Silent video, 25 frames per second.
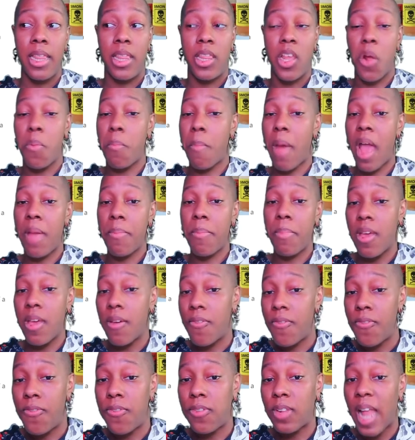There might be a
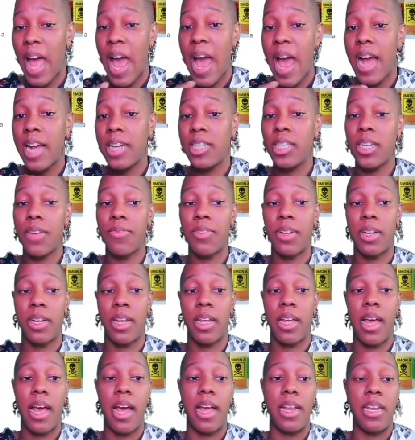flash of
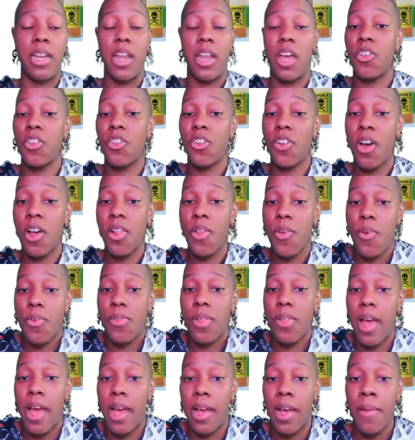another color
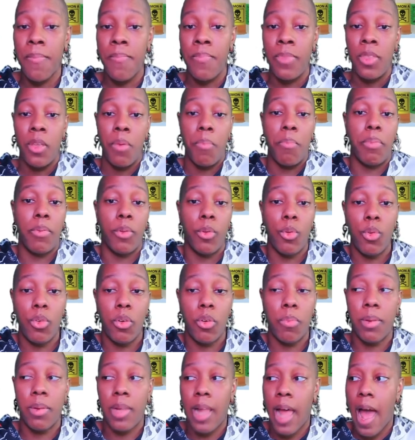like blue
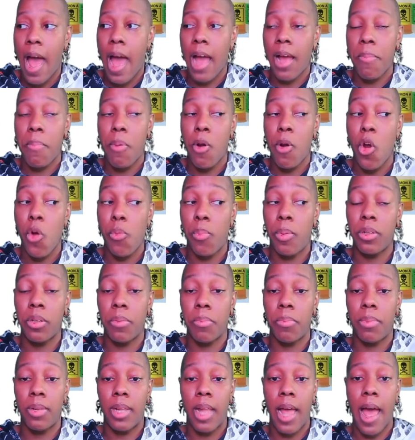to black, purple
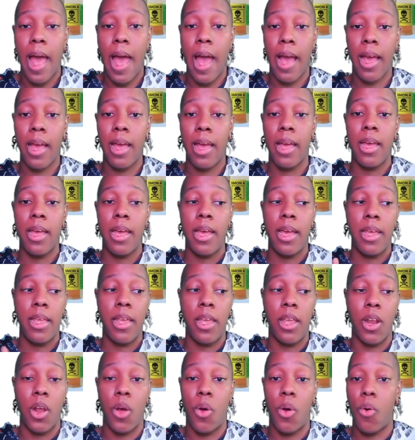to black,
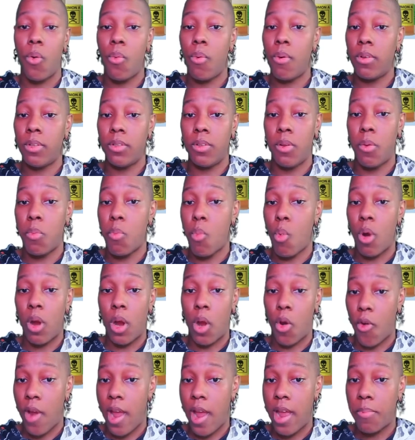a more
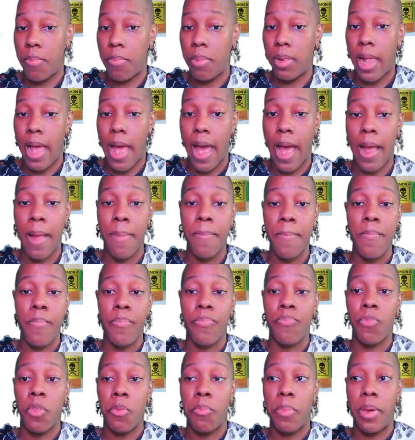gray to black,
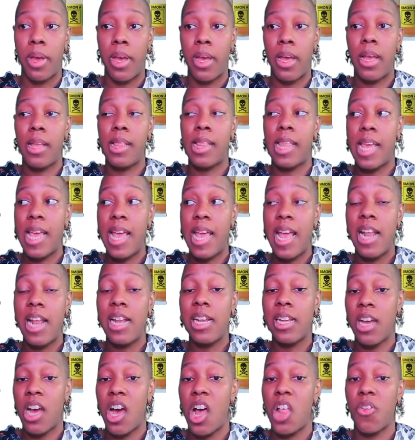but the
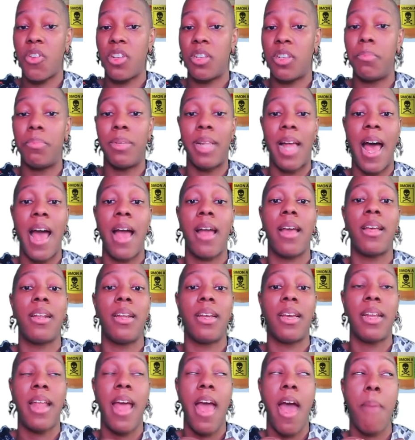end color is black, and
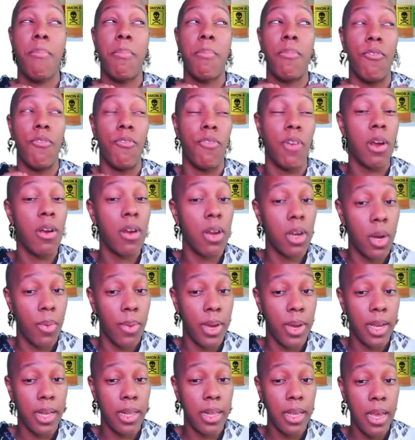it can happen very
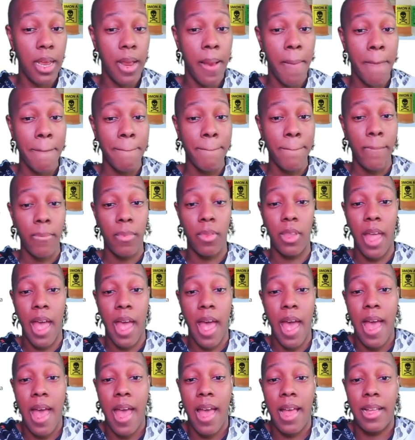quickly
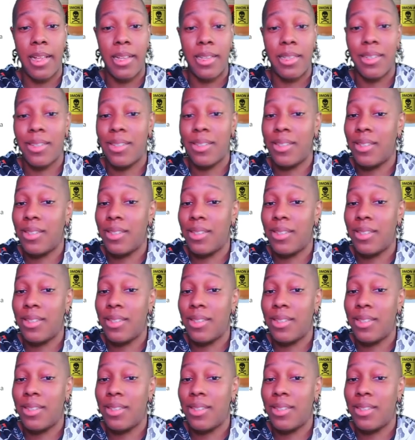that